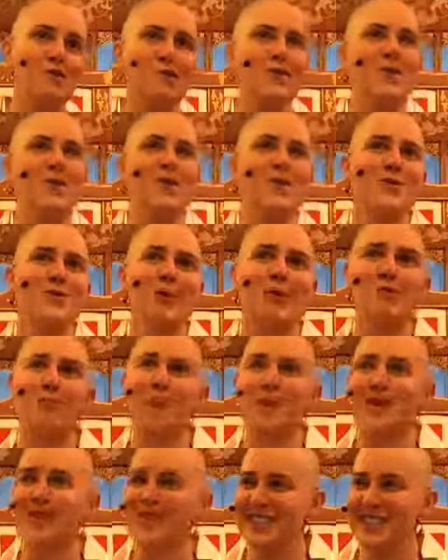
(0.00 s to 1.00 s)
who
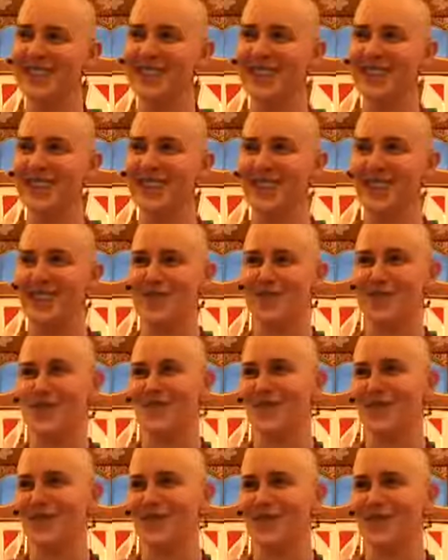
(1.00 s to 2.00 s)
remembers what the 3
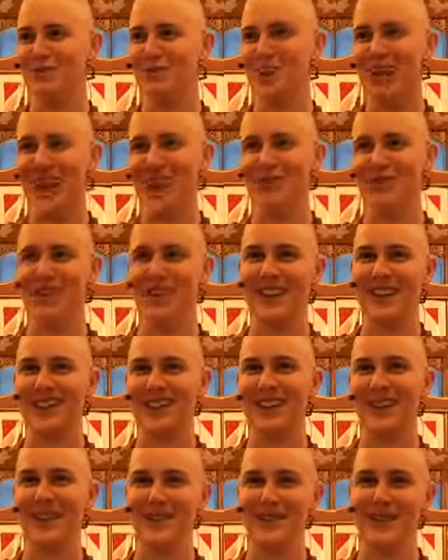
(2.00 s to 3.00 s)
principal aspects
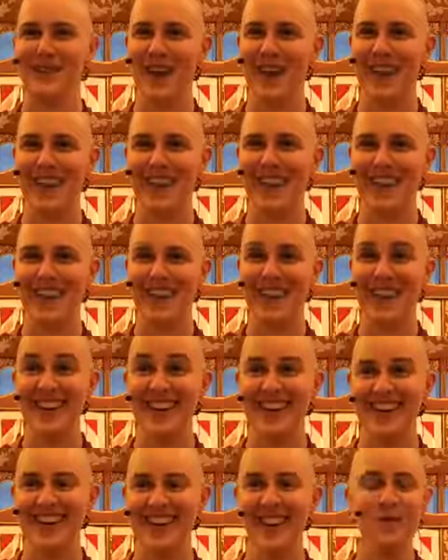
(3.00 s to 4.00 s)
of the path
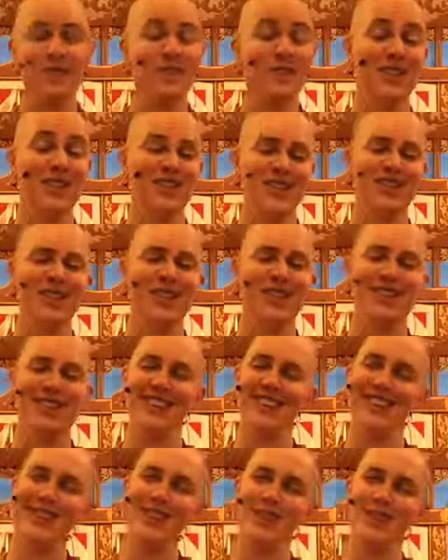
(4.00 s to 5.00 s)
are, which are different
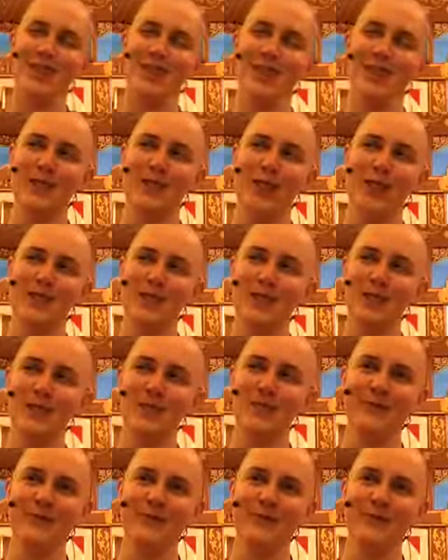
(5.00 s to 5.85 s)
than the 3 scopes?